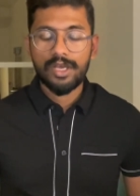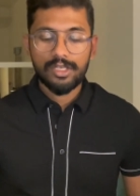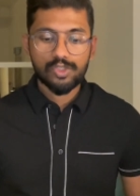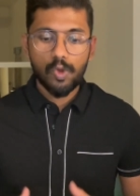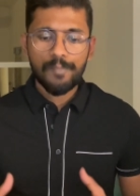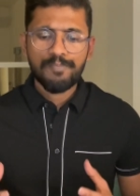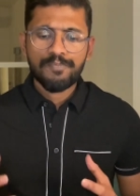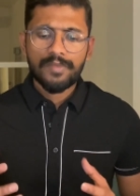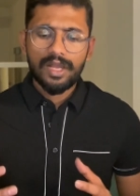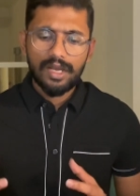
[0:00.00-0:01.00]
So
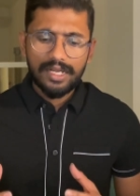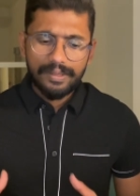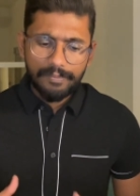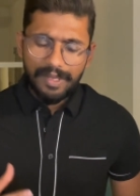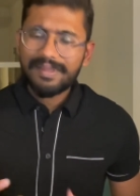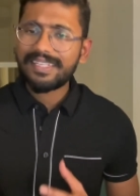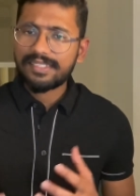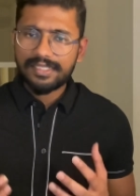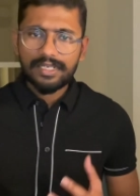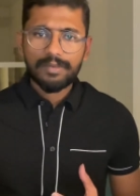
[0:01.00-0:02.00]
maybe there's
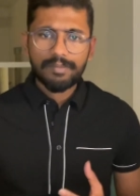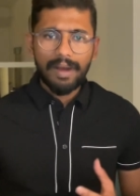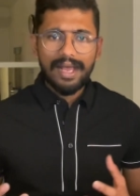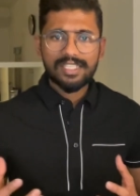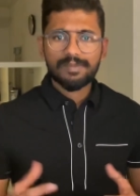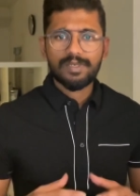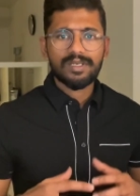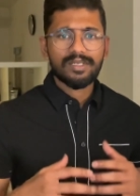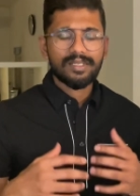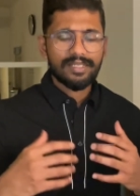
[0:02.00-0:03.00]
a little bit bias
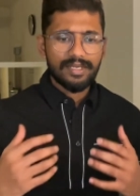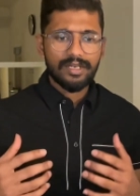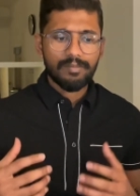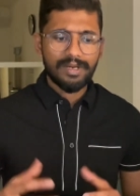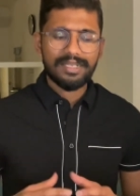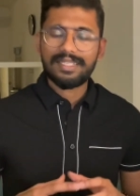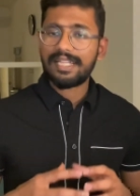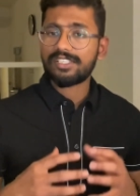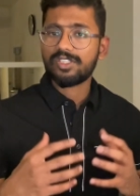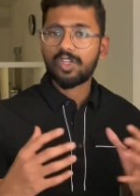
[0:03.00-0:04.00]
there, but
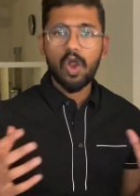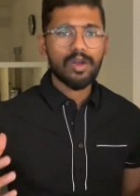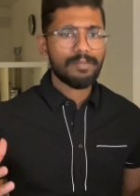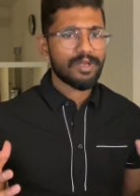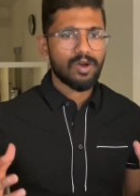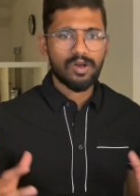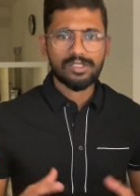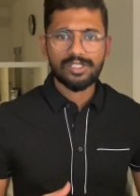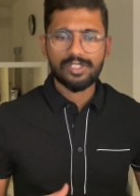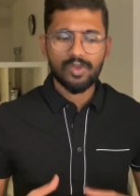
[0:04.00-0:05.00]
that's not
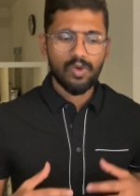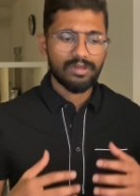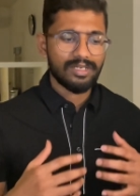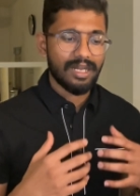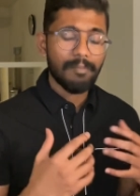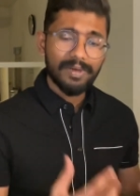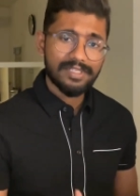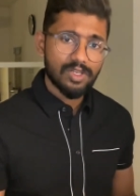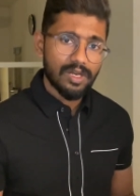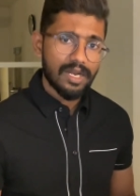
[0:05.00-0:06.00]
because, you know, the companies
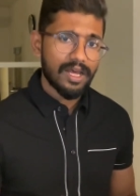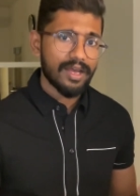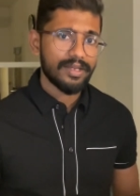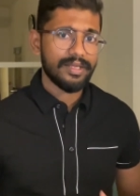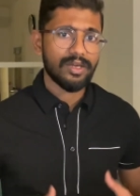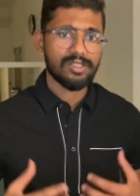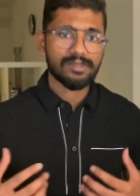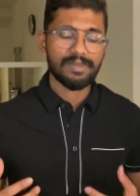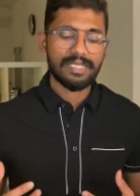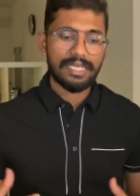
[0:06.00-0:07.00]
are not hiring or
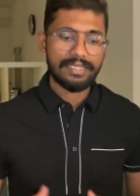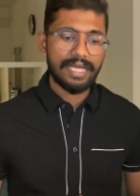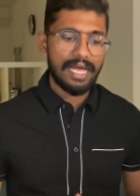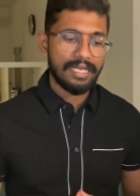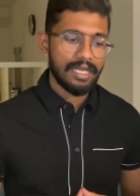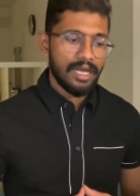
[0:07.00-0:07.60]
something like that.